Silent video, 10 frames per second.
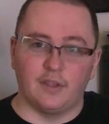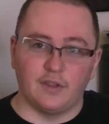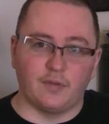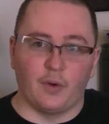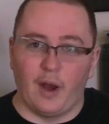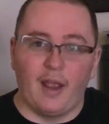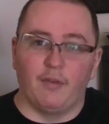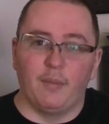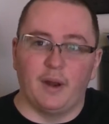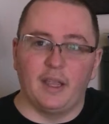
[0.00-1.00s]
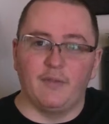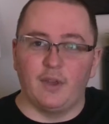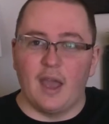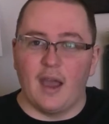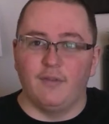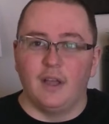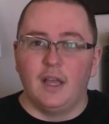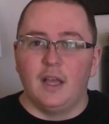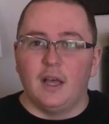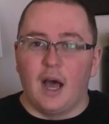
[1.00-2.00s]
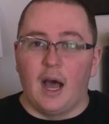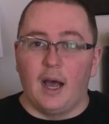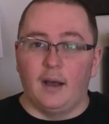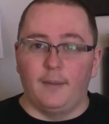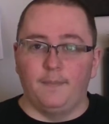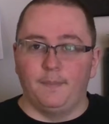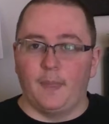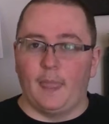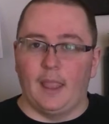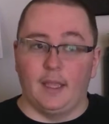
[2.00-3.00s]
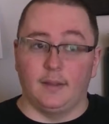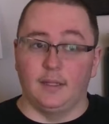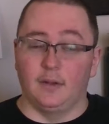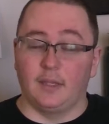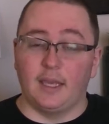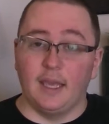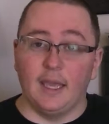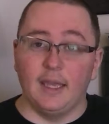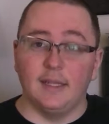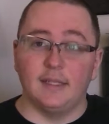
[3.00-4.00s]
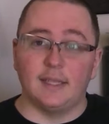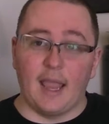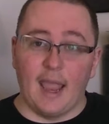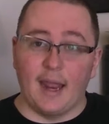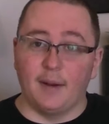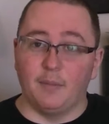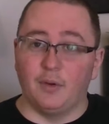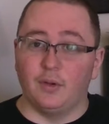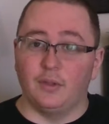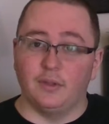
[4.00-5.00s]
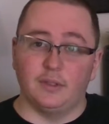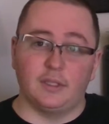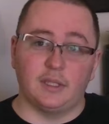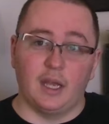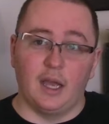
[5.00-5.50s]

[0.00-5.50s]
is for everybody. If you have like little kids, animals,